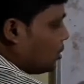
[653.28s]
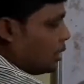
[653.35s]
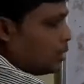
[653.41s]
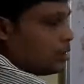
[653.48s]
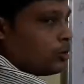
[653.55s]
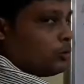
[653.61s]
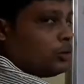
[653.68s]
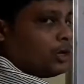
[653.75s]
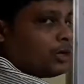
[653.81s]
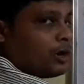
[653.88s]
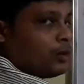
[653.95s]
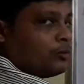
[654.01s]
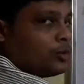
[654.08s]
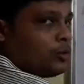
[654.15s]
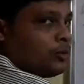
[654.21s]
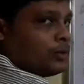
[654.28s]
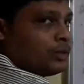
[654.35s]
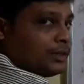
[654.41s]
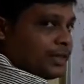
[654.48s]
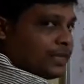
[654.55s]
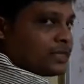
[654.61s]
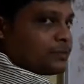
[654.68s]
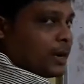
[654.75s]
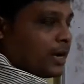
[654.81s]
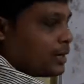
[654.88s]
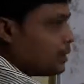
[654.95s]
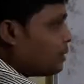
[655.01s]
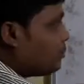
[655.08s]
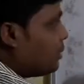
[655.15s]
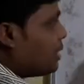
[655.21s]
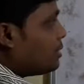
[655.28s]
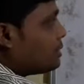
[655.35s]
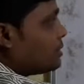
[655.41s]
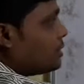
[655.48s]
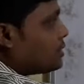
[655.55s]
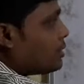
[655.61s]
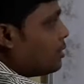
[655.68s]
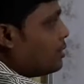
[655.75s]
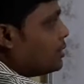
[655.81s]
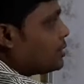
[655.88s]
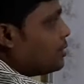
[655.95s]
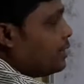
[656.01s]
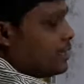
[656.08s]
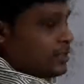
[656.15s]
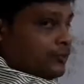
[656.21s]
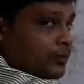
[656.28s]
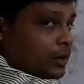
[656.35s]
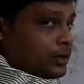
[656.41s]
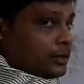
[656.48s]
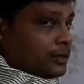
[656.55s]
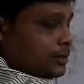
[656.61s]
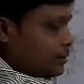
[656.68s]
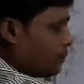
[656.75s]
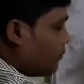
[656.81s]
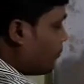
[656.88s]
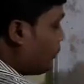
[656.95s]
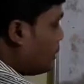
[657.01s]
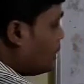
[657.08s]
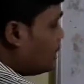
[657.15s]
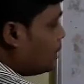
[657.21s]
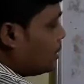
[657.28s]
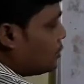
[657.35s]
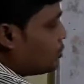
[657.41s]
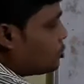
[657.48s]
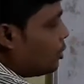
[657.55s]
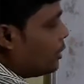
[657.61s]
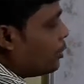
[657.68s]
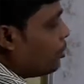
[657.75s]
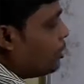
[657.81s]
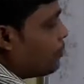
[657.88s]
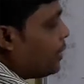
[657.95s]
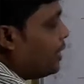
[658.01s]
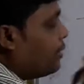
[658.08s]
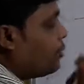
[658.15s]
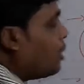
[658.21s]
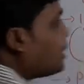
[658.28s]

Control will come to this part because this condition is false. So it will print